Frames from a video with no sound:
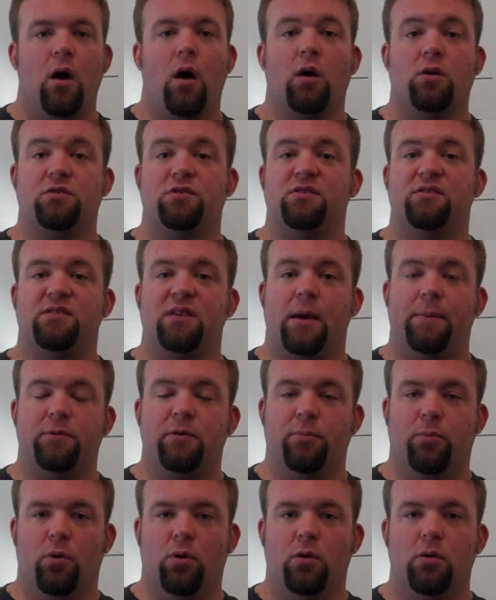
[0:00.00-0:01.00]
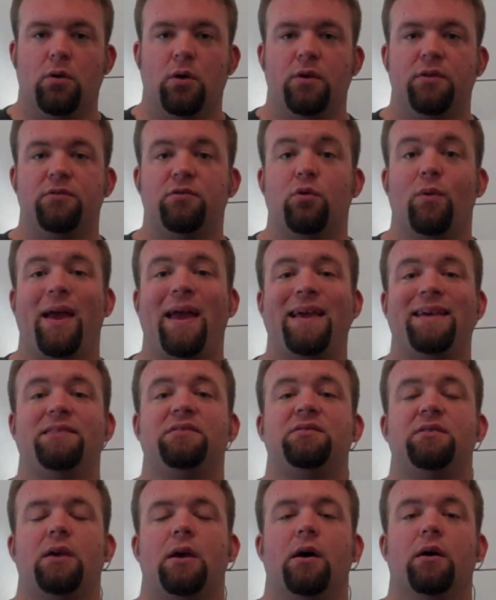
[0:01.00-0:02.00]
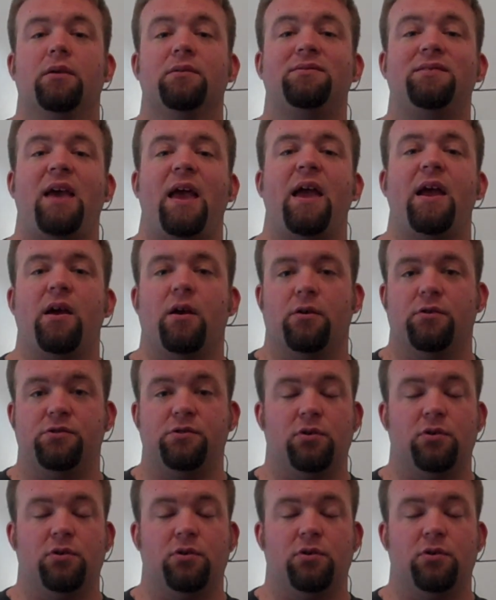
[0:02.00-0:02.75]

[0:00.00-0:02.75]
are susceptible to ACL tears.